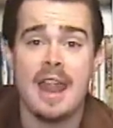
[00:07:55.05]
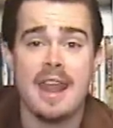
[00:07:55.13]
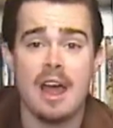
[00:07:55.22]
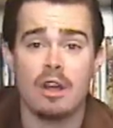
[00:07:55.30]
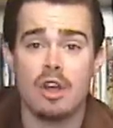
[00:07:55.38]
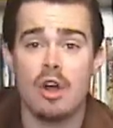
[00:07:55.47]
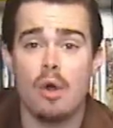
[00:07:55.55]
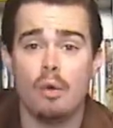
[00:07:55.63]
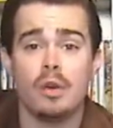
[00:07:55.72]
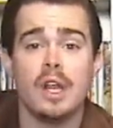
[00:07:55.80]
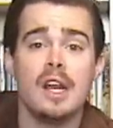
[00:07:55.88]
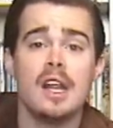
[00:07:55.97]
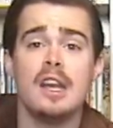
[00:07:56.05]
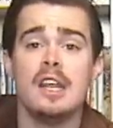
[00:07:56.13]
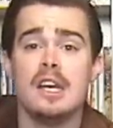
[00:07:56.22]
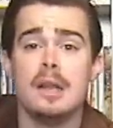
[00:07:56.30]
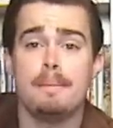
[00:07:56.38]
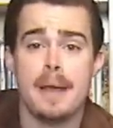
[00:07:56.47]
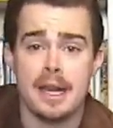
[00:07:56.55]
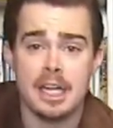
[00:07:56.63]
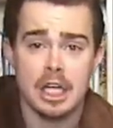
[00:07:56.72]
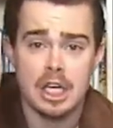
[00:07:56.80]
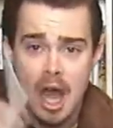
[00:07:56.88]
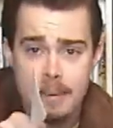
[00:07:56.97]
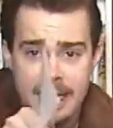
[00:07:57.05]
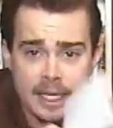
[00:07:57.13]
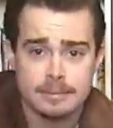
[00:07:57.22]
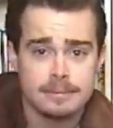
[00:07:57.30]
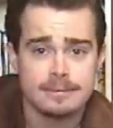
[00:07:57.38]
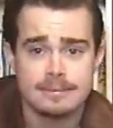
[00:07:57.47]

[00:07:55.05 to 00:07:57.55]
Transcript: Now go read an independent comic.